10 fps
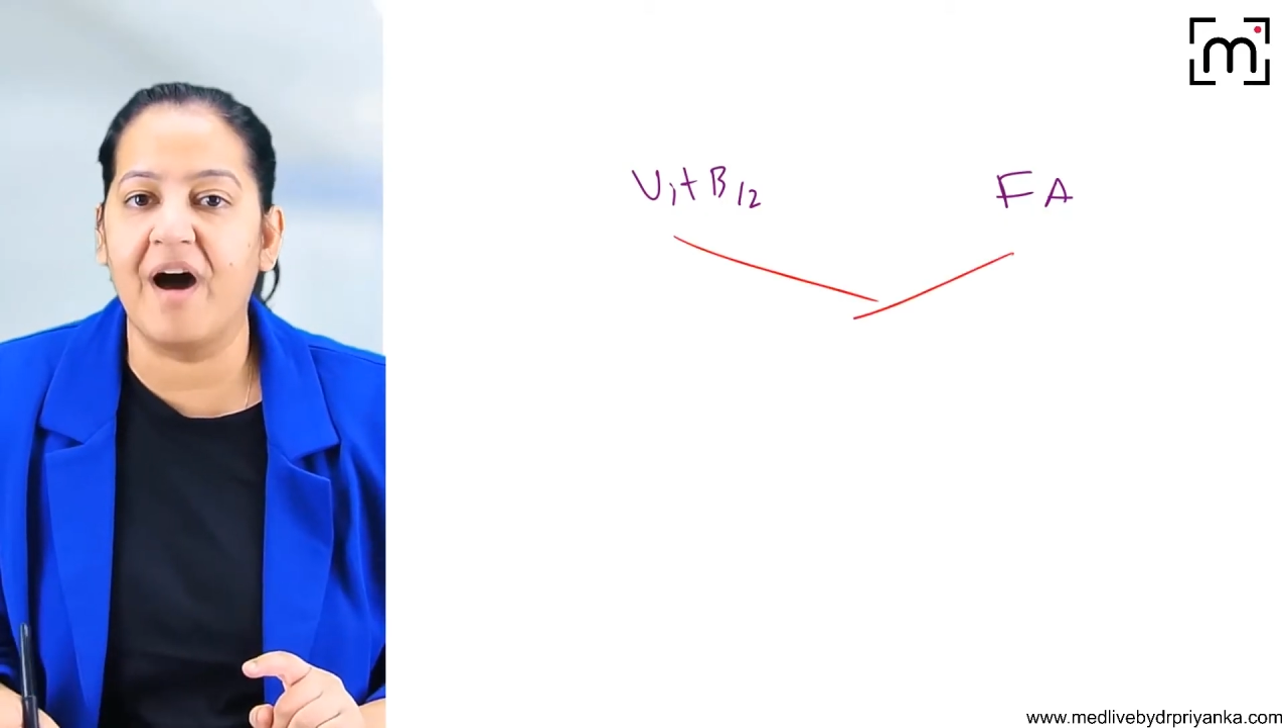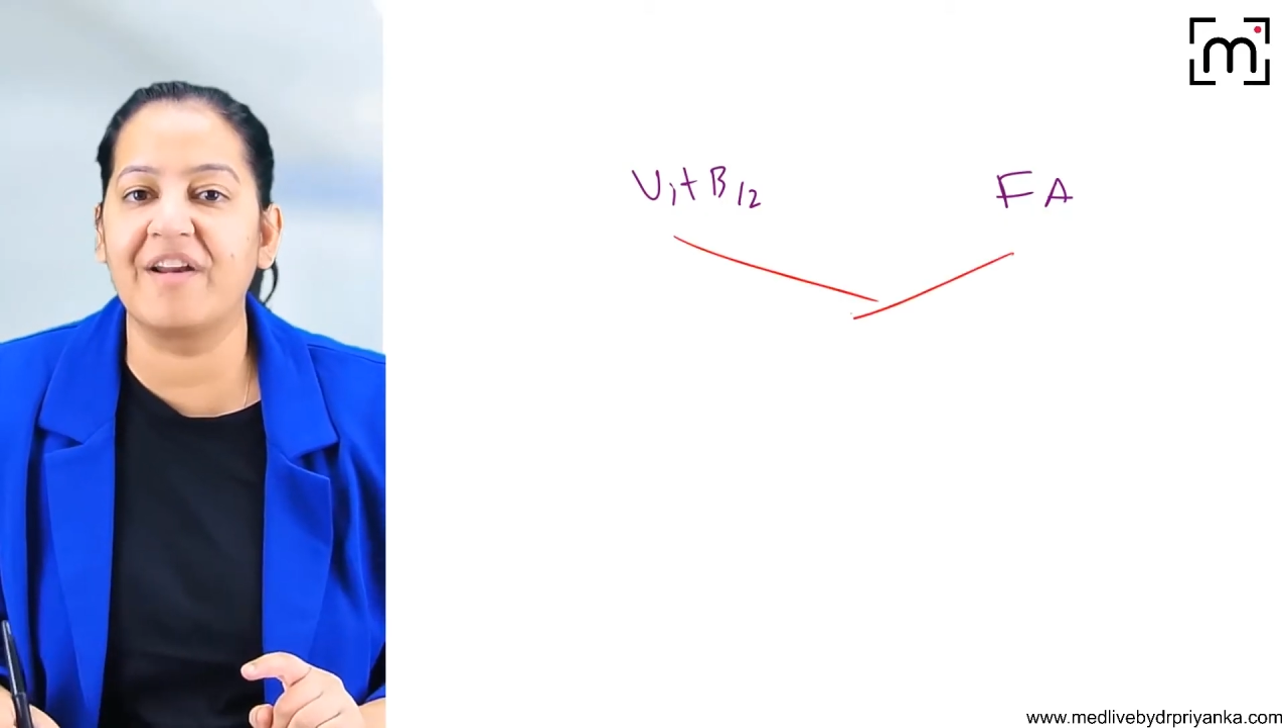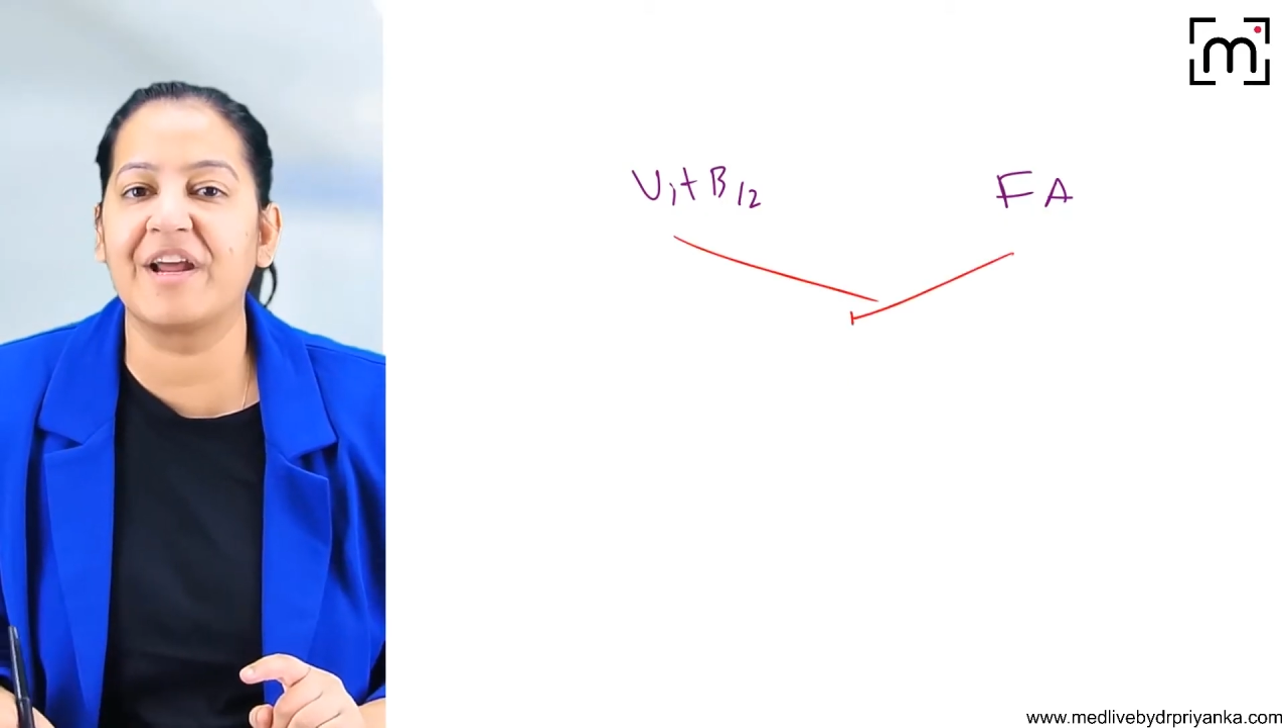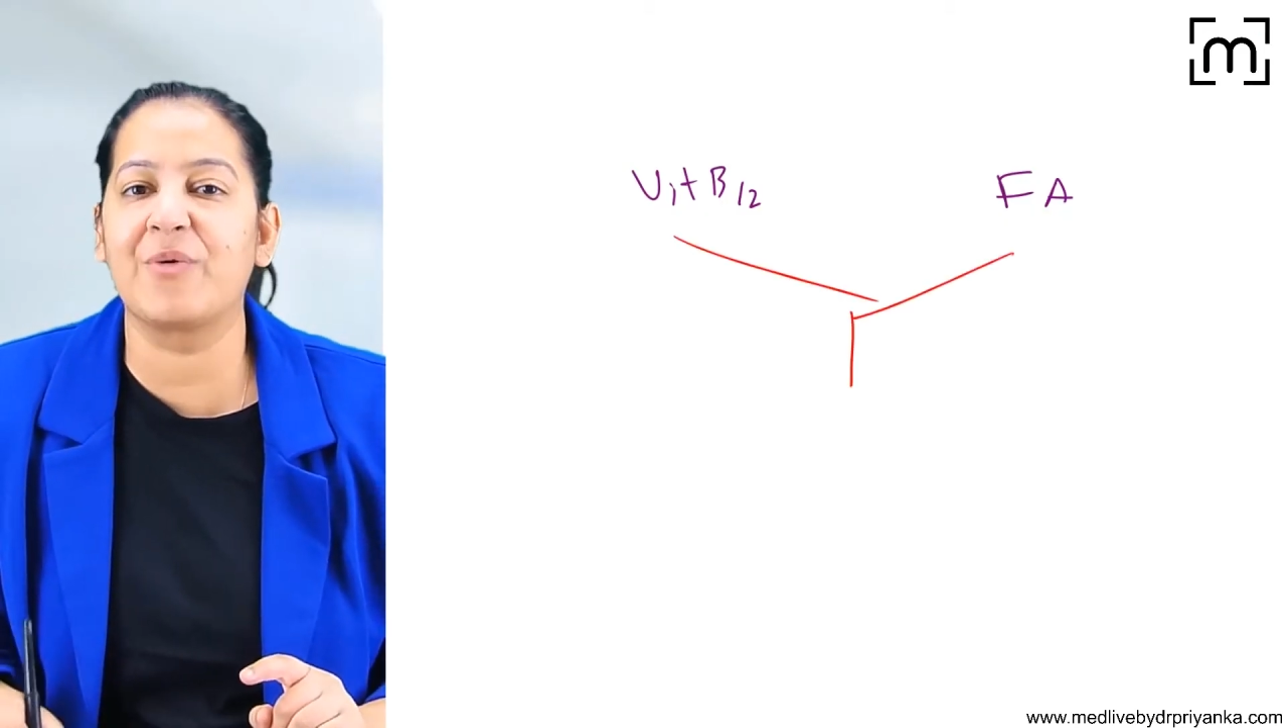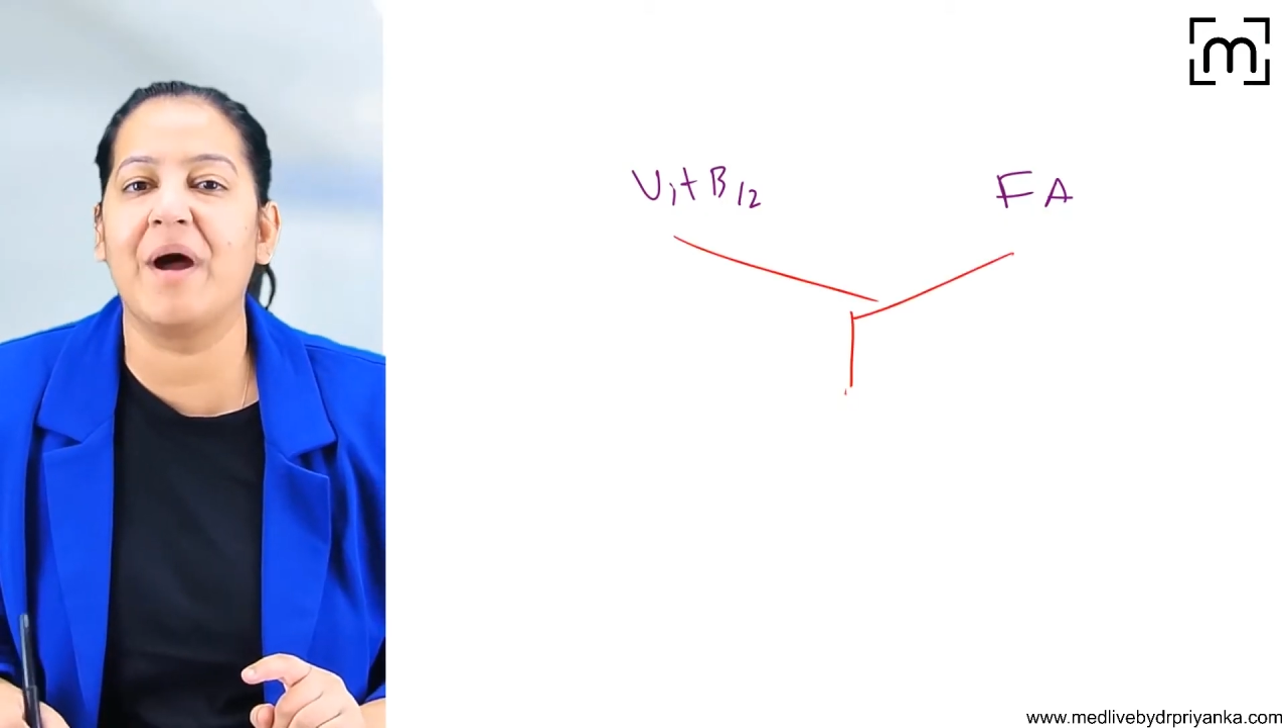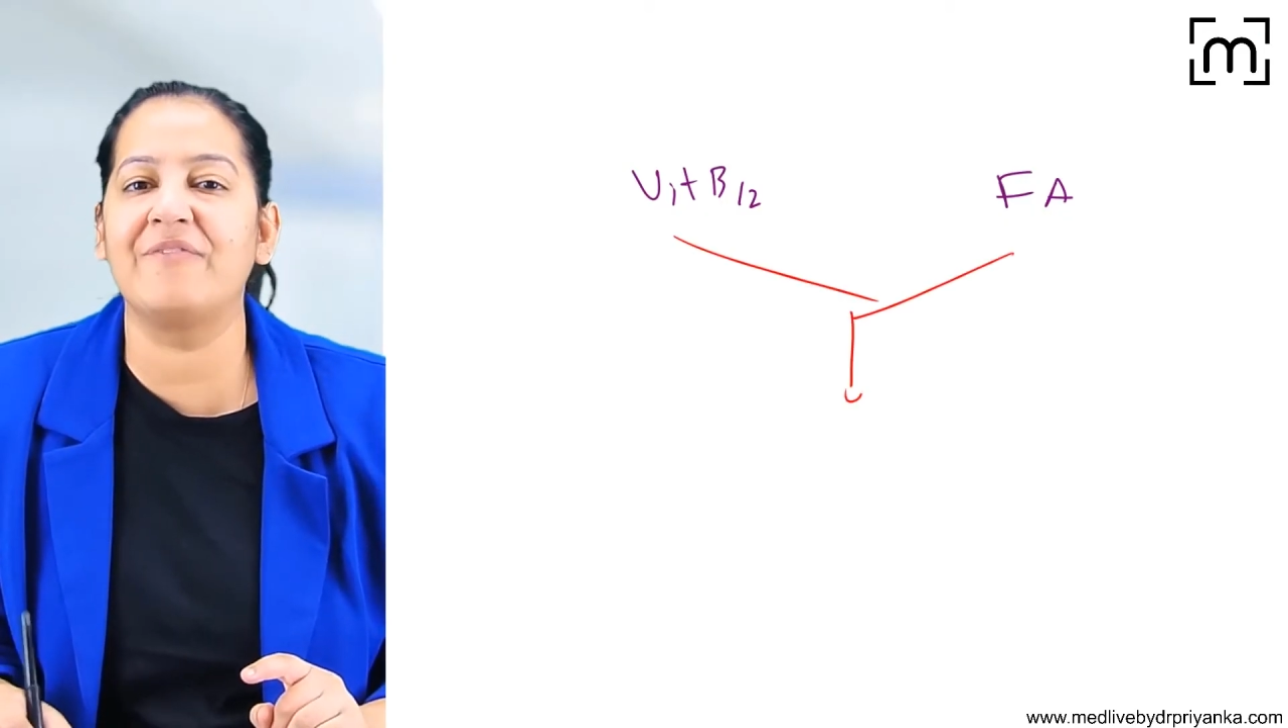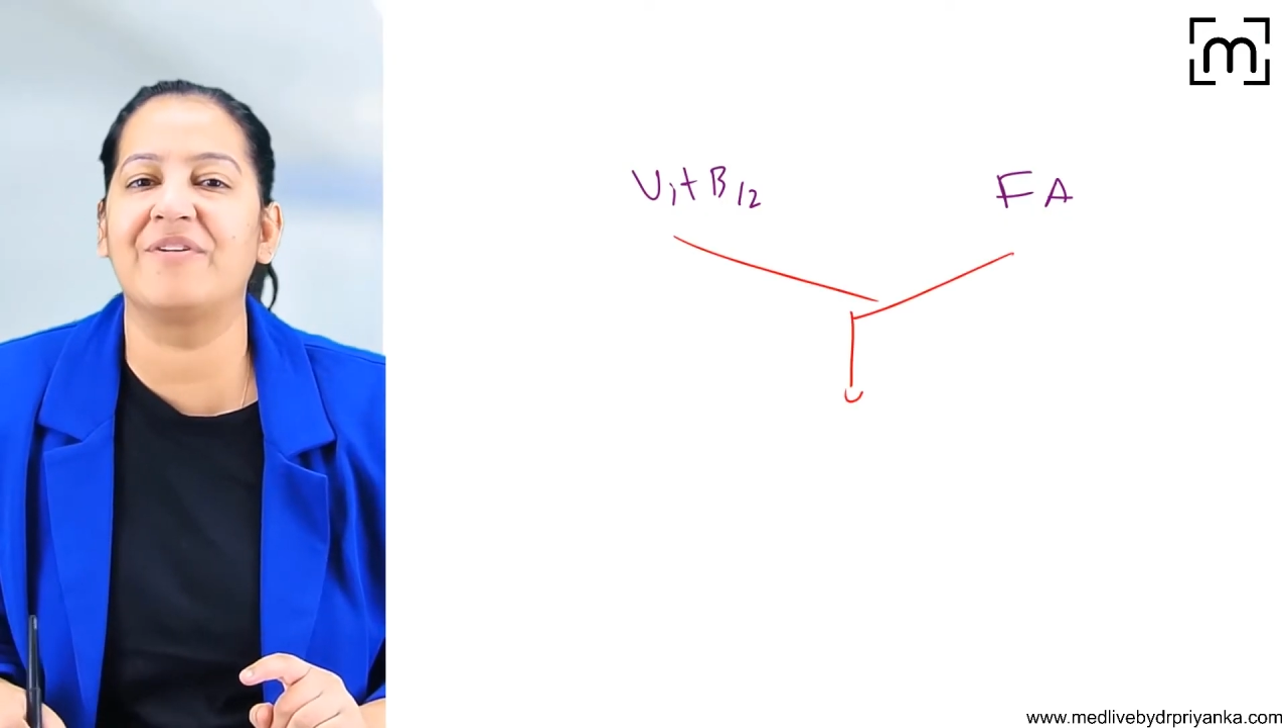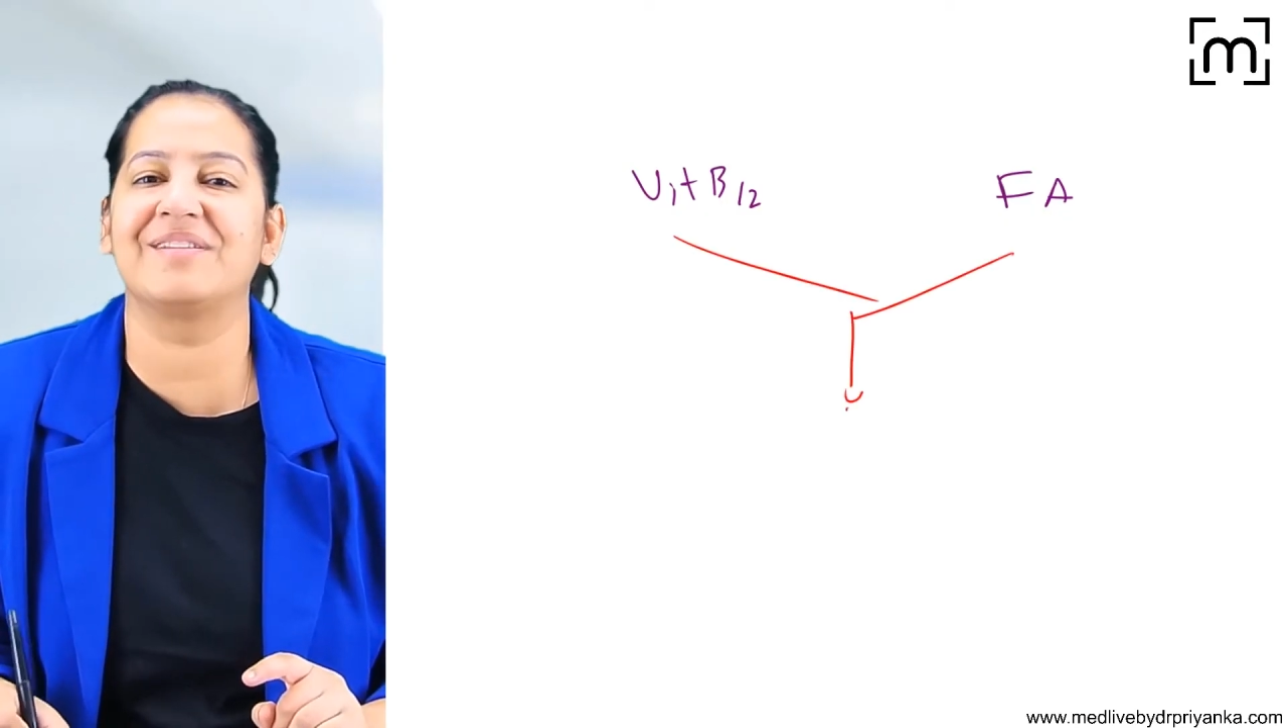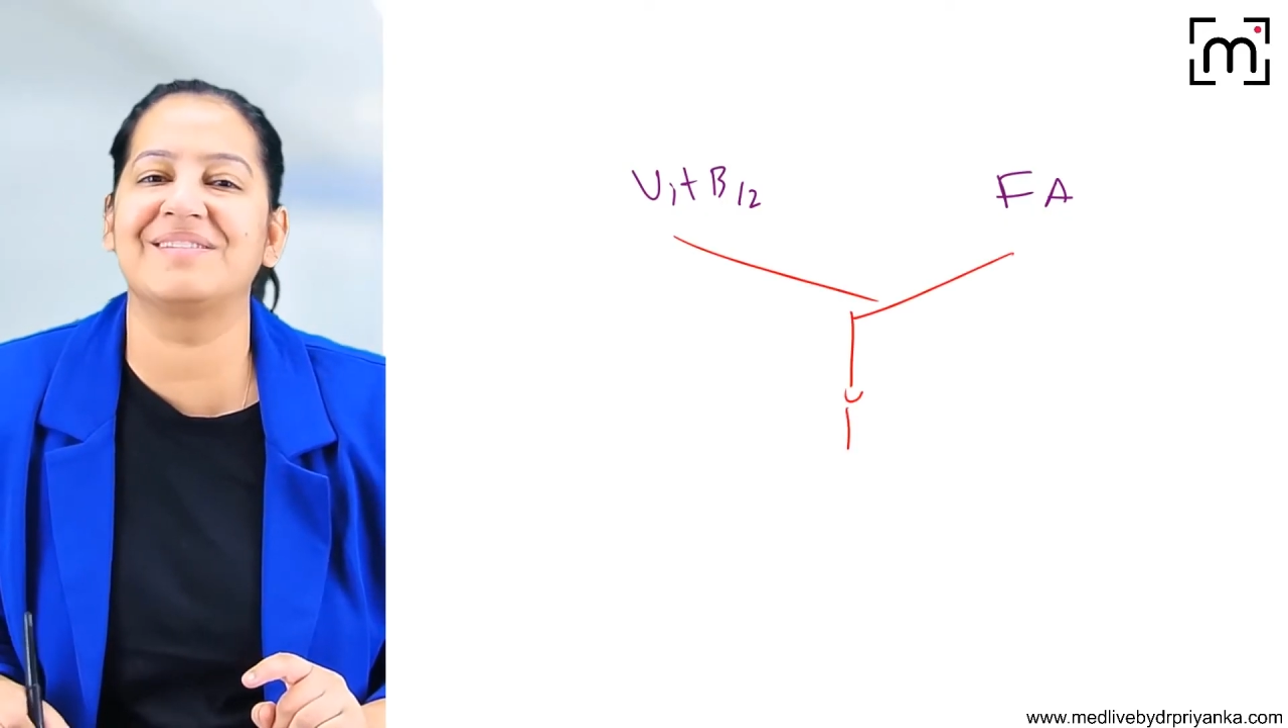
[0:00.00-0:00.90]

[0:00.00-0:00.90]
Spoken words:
are required for the